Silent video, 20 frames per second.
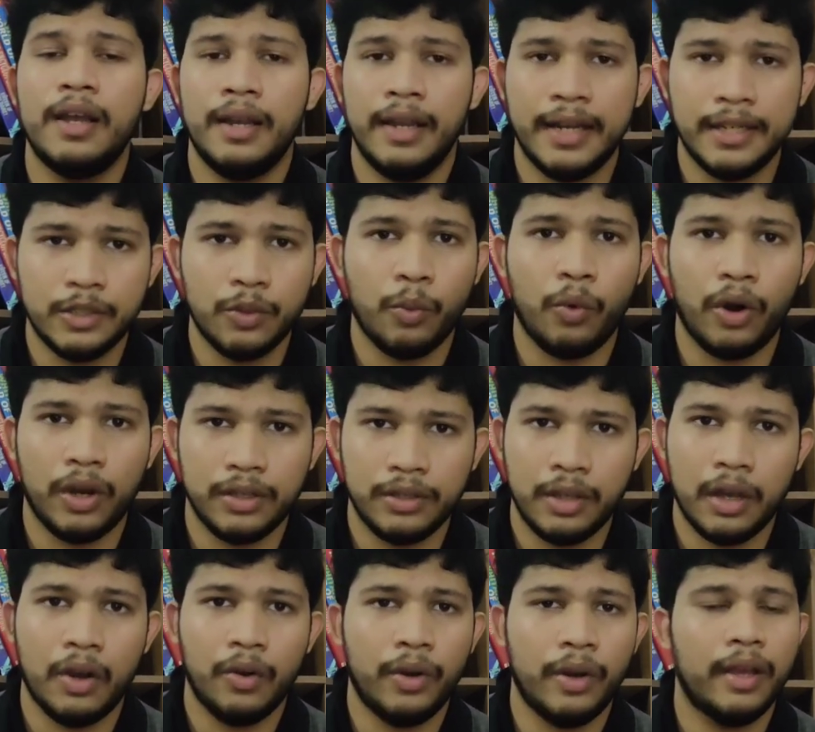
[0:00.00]
Let's voice
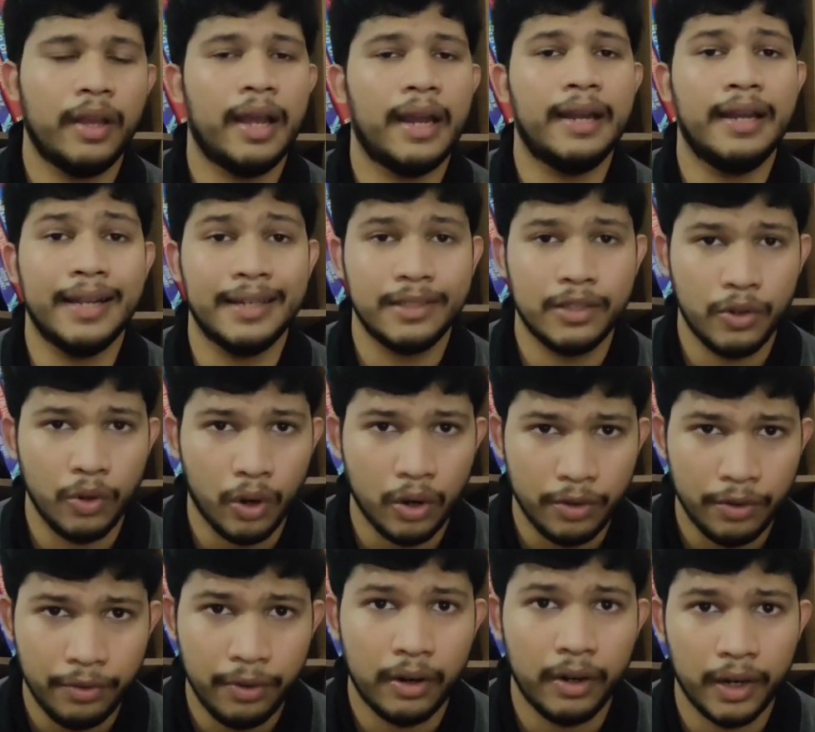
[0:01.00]
out and let's not
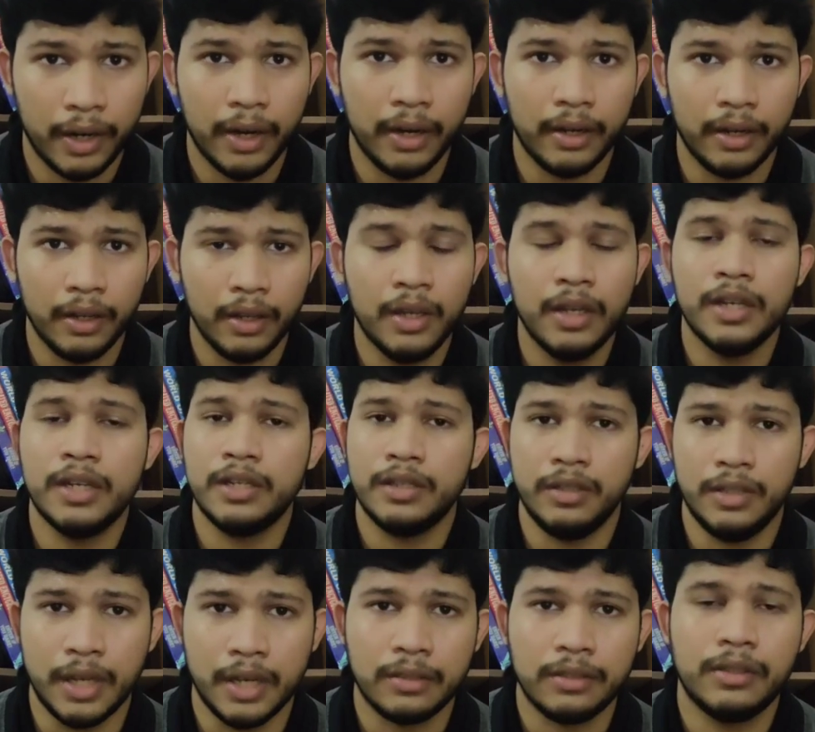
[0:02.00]
forget
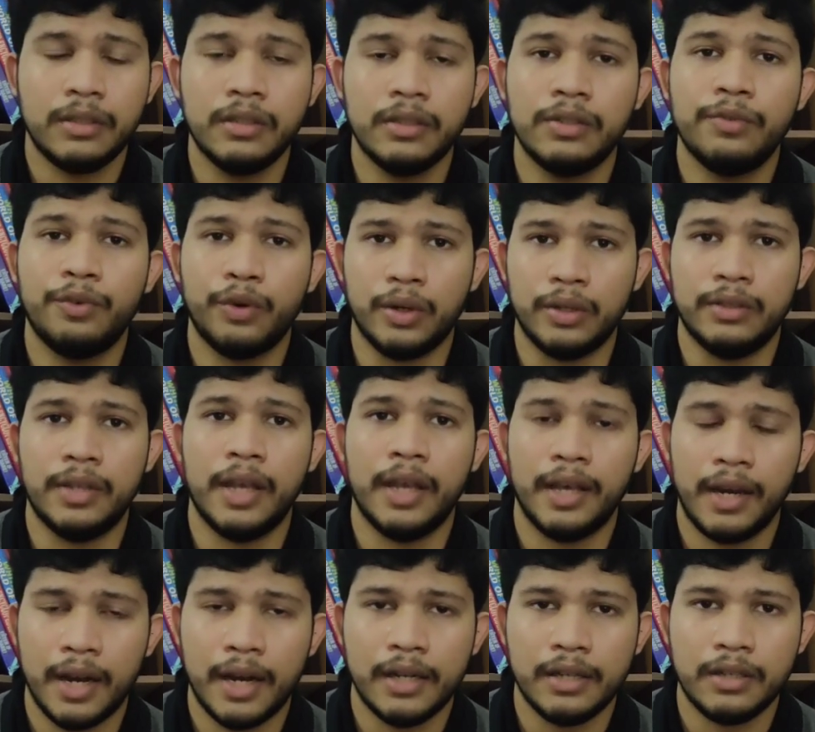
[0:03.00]
justice for
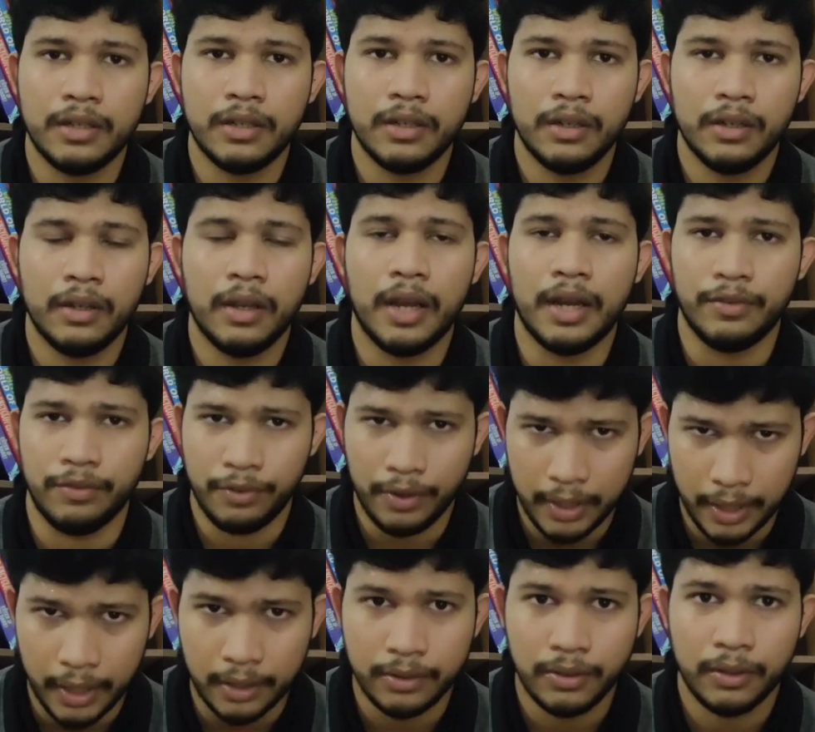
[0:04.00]
Jayaraj and
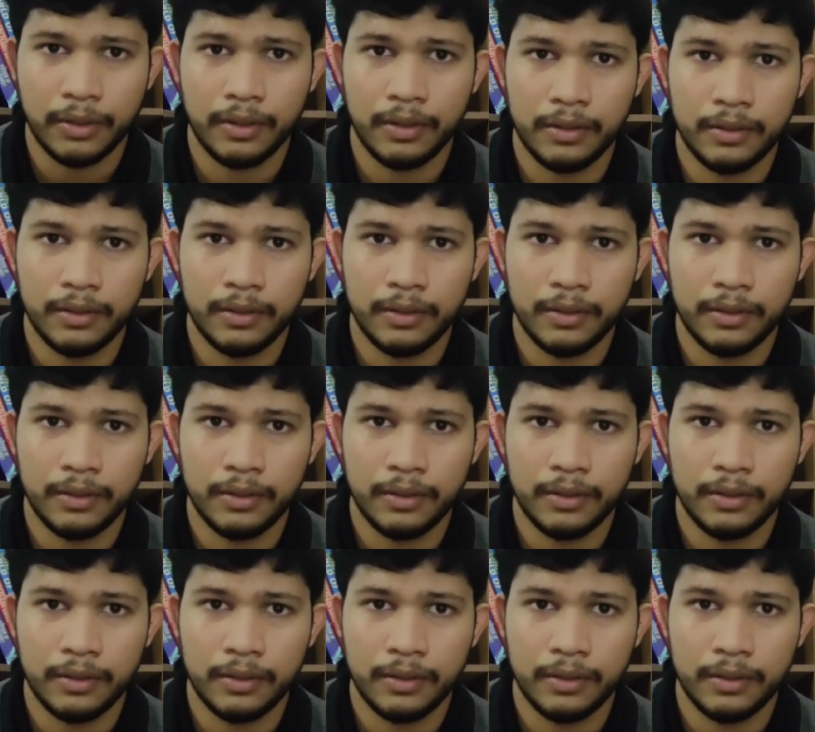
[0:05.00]
Phoenix.